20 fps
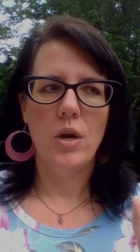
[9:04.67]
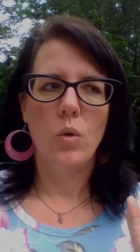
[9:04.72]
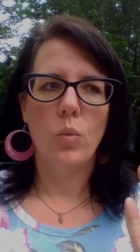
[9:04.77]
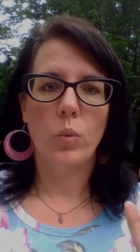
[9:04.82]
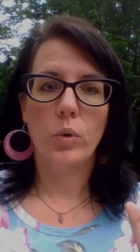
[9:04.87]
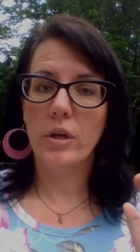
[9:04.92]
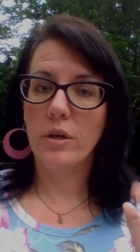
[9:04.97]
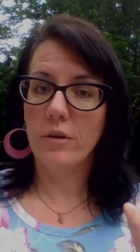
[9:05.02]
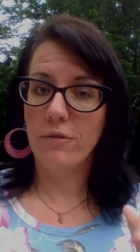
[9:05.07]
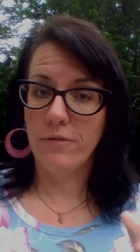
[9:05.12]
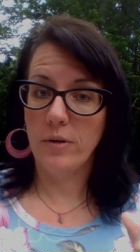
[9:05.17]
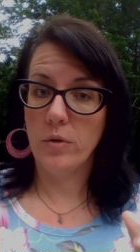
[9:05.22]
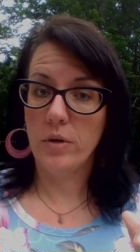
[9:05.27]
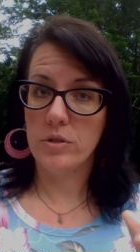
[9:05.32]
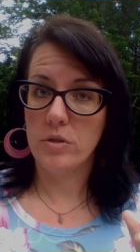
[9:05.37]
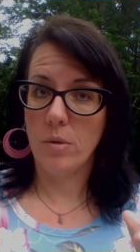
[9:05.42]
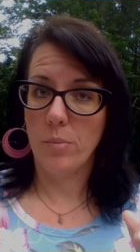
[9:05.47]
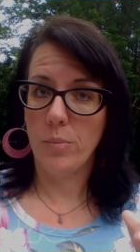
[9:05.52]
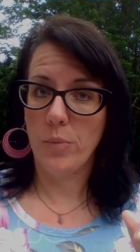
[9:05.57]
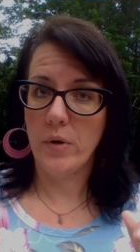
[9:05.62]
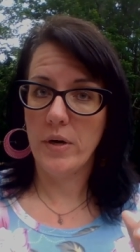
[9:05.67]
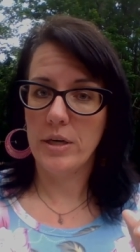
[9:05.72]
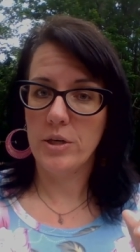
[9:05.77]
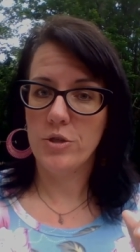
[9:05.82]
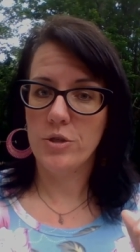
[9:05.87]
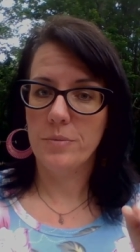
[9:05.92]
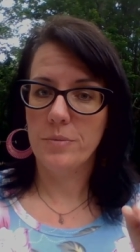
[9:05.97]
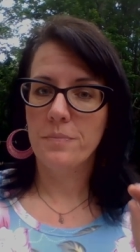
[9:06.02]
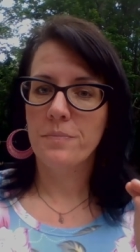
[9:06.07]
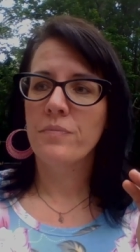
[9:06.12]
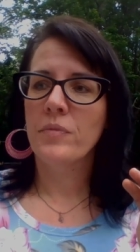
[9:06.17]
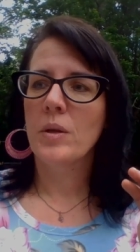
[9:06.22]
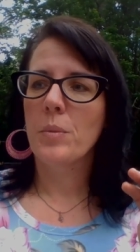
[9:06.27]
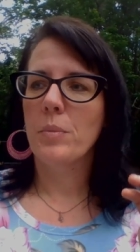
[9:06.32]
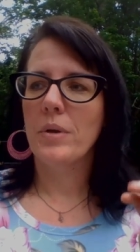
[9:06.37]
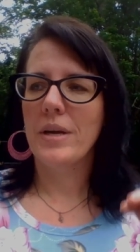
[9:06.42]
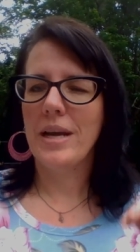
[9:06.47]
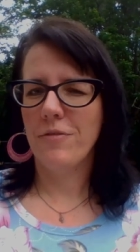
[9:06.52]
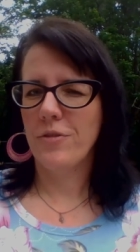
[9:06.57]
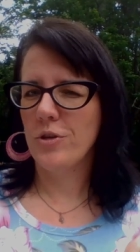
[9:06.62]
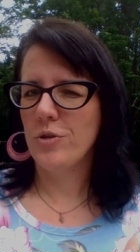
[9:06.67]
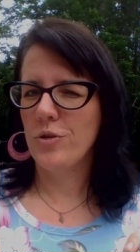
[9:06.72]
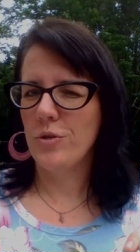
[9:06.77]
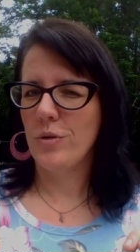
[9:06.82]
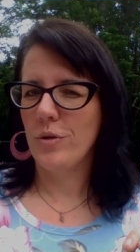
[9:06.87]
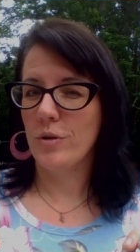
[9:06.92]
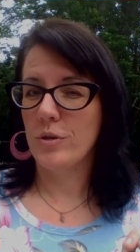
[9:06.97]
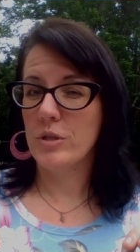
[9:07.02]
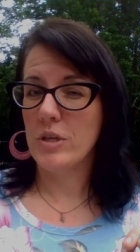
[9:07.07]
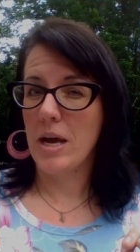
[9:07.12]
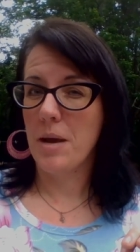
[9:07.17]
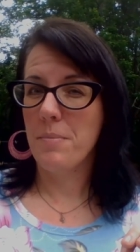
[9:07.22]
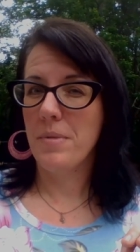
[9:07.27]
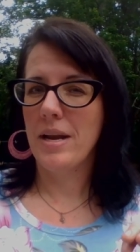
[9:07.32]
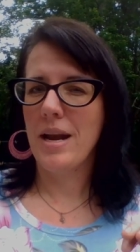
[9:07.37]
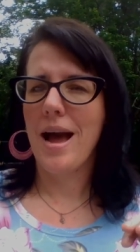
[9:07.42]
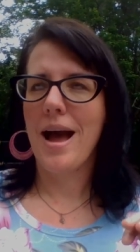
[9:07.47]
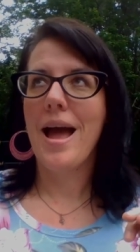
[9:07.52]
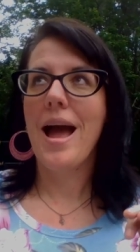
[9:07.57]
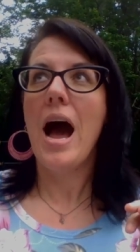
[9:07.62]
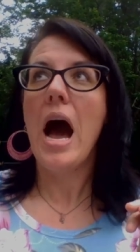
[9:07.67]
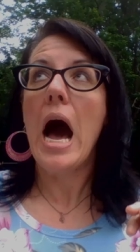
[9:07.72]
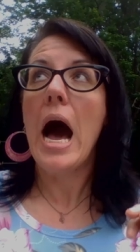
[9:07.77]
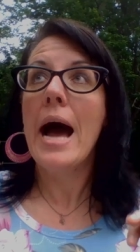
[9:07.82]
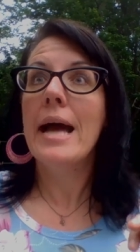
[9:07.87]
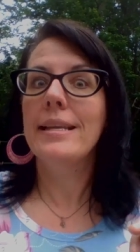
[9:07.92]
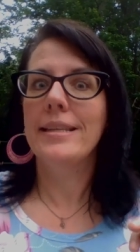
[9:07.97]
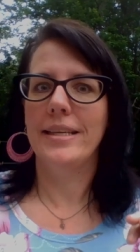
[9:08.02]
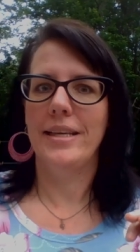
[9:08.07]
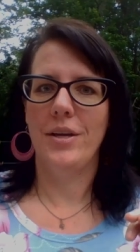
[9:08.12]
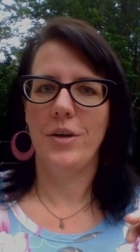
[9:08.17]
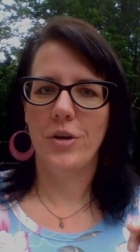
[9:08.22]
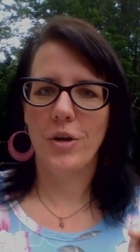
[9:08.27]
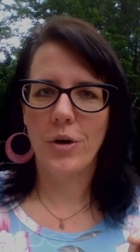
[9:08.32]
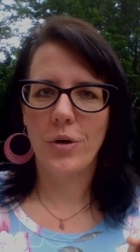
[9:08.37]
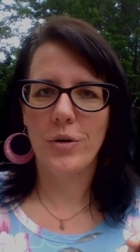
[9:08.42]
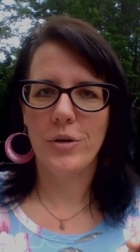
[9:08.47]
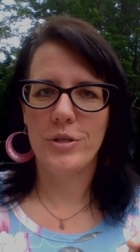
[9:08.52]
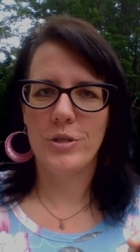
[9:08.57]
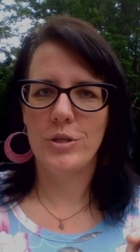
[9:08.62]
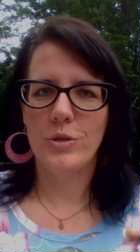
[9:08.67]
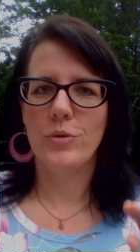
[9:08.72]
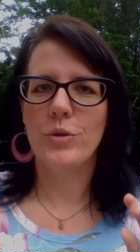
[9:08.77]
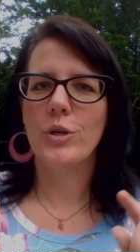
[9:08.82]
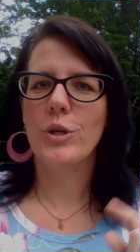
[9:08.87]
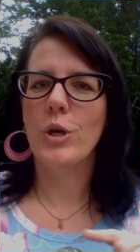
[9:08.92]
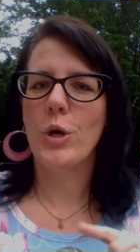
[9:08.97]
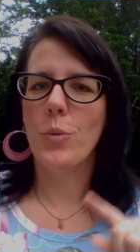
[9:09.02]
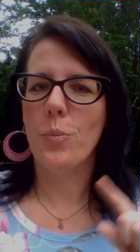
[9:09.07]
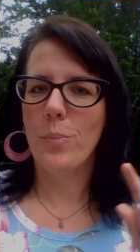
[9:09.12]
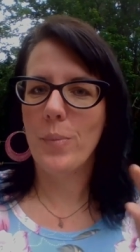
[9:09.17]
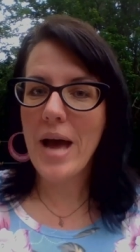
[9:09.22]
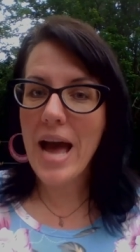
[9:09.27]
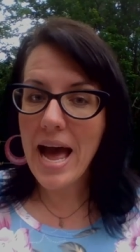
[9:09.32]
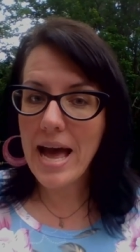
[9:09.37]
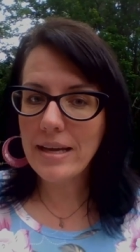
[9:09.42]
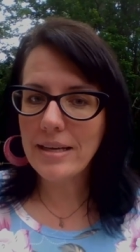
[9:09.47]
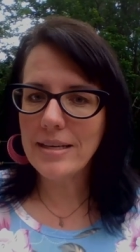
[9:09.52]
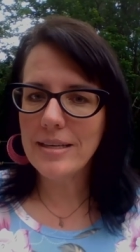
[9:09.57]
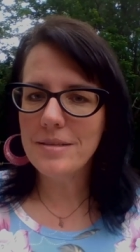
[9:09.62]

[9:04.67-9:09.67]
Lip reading: We're going to focus on British, but after you do your assignment, I highly encourage you to go back